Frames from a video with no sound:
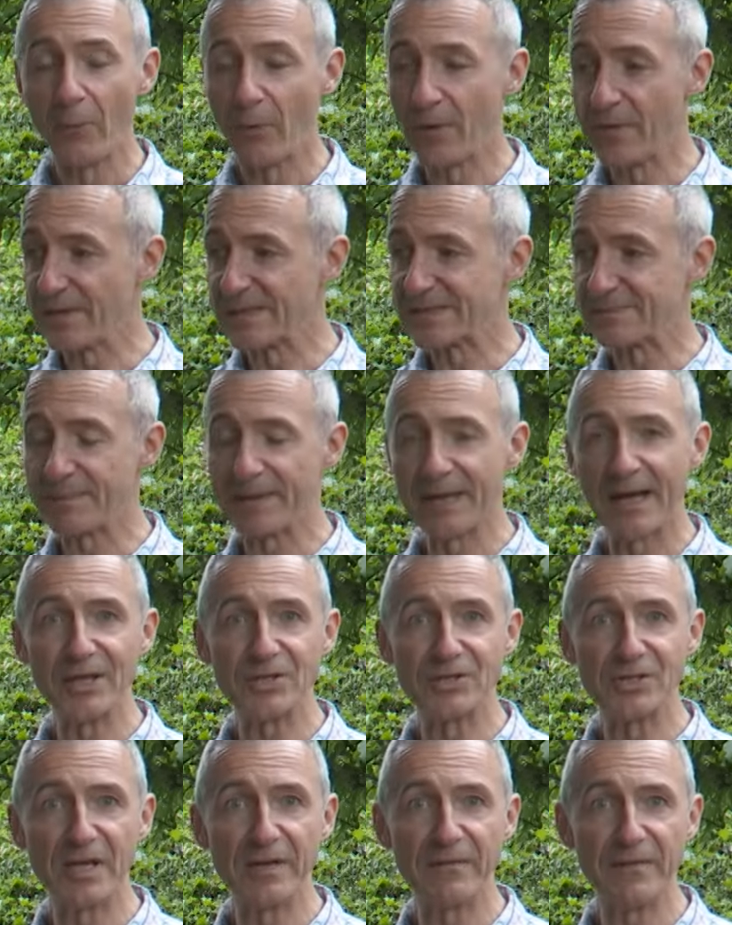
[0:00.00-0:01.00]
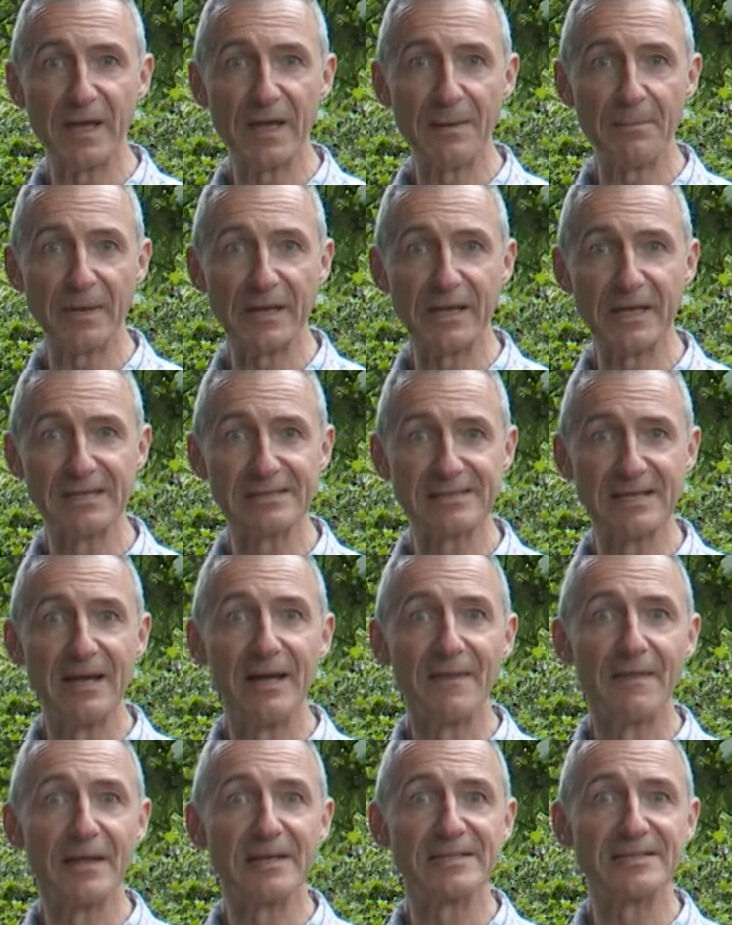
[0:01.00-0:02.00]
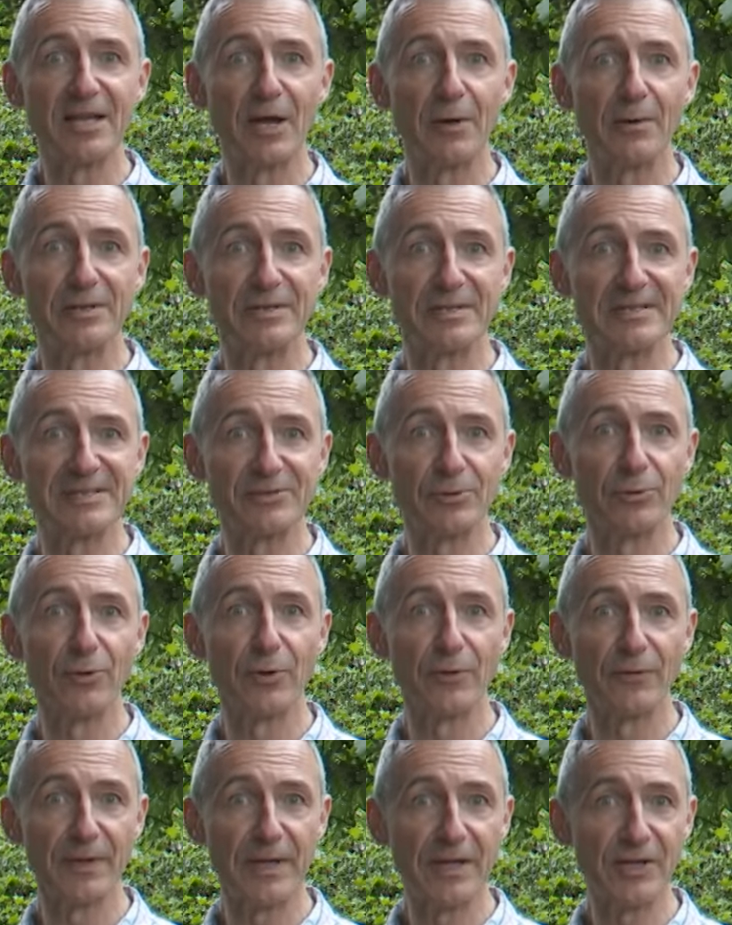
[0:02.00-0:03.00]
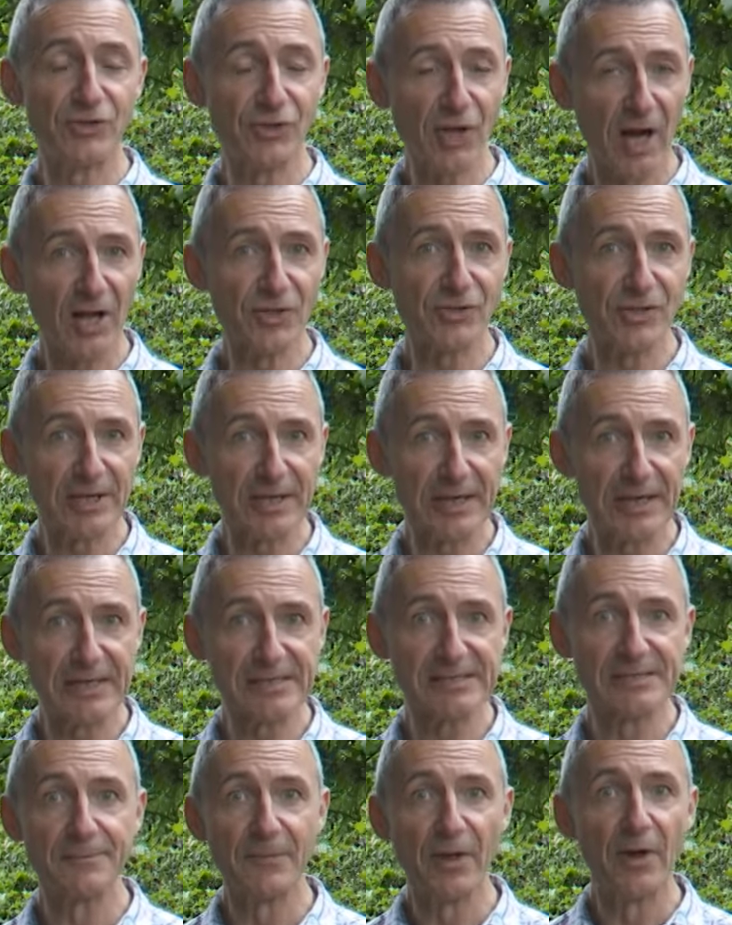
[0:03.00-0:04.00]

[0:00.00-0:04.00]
with this PHEV because there's nowhere to store the charging leads.